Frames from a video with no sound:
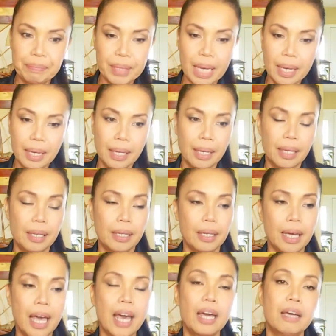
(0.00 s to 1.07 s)
I
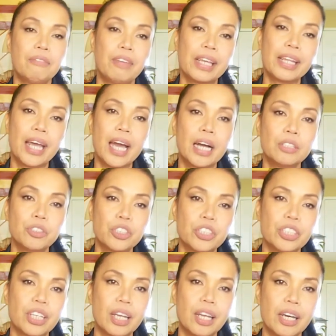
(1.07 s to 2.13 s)
have
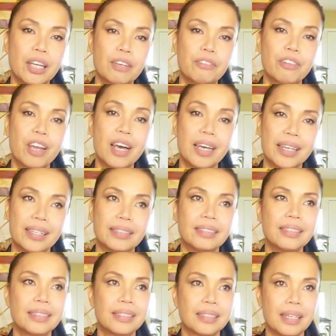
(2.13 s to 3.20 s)
encountered a lot of clients